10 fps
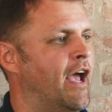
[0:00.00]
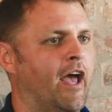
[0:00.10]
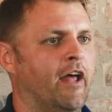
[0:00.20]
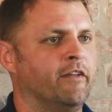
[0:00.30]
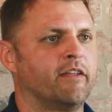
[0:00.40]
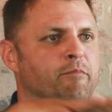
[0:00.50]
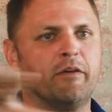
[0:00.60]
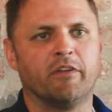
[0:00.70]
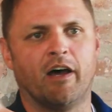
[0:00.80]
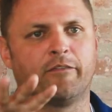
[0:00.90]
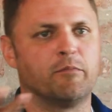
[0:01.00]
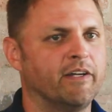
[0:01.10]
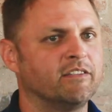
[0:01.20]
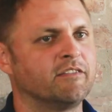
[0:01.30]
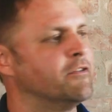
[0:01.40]
And they'd be able to
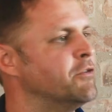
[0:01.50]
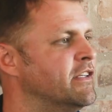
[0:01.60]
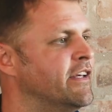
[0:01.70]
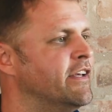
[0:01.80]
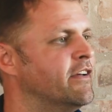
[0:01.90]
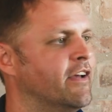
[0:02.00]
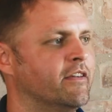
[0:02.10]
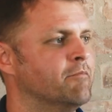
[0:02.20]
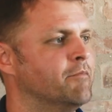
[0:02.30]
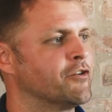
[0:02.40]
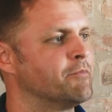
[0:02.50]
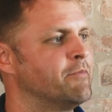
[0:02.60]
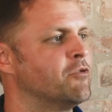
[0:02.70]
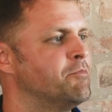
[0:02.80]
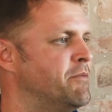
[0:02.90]
optimize fluidly, and
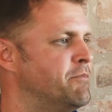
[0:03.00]
measurement would be